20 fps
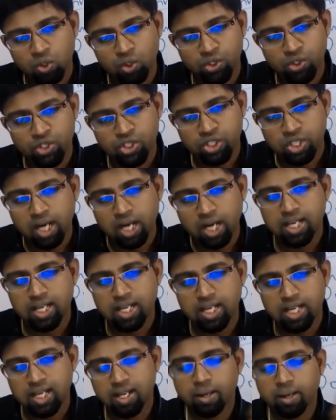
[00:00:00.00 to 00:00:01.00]
to study?
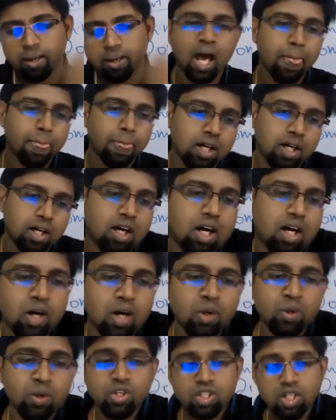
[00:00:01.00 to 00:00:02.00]

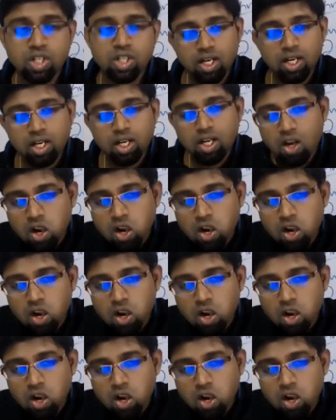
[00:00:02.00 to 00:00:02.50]
How to study?